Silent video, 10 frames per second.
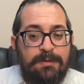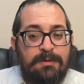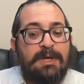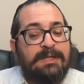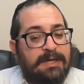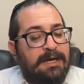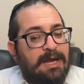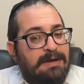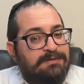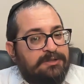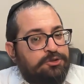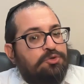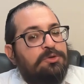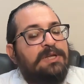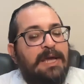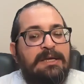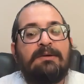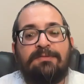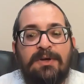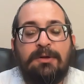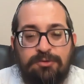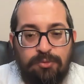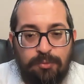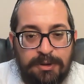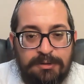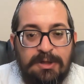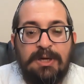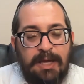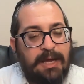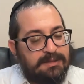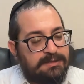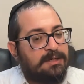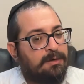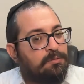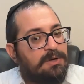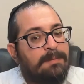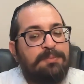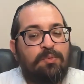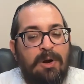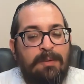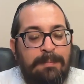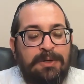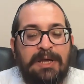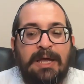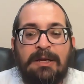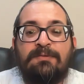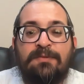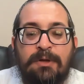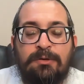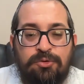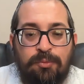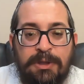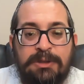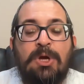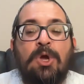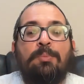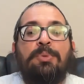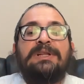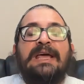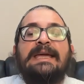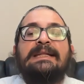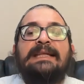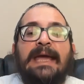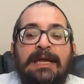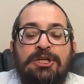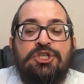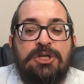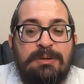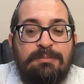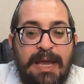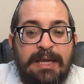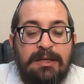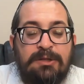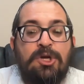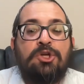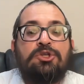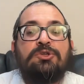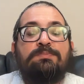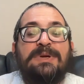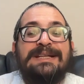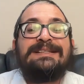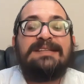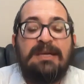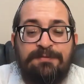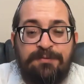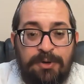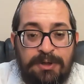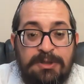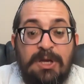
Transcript: it kind of has a Judaic feel to it. It has like a replicated feel to it, but they intentionally made it to be different.